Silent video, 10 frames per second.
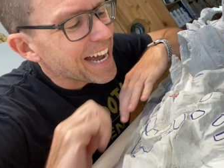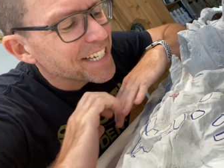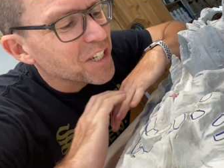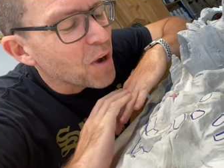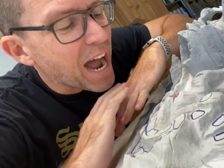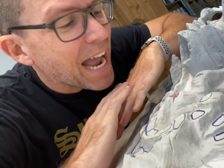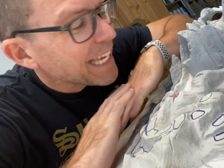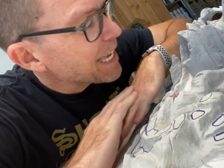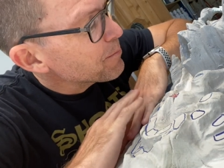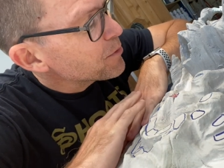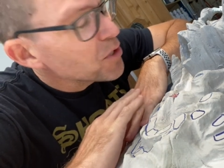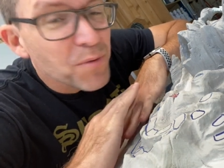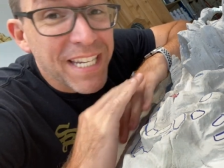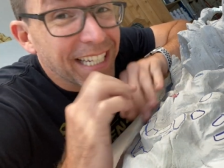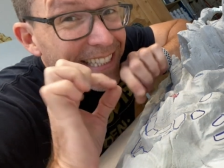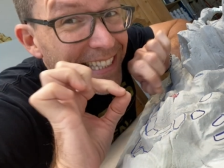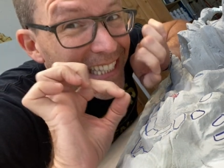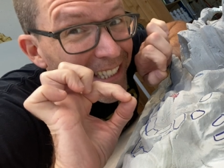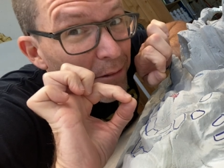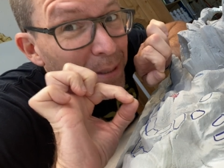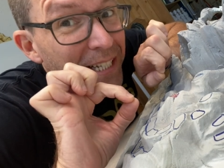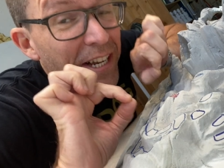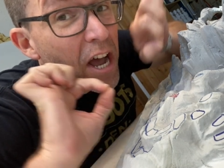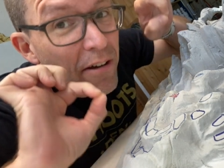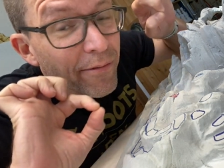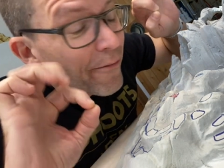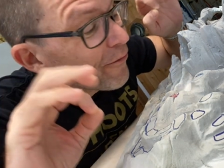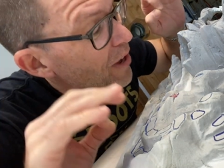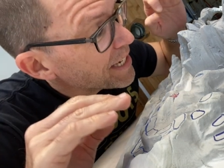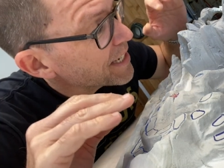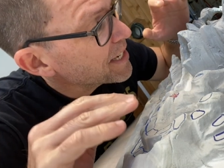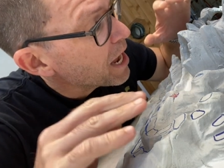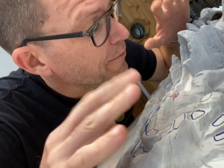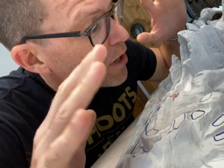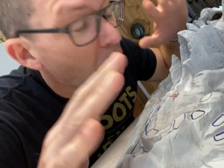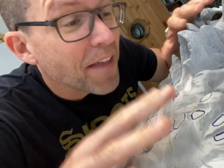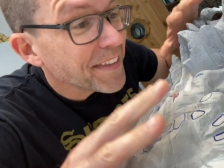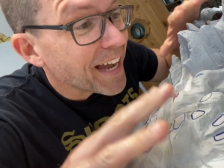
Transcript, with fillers: So I am doing a little bit of fun stuff on the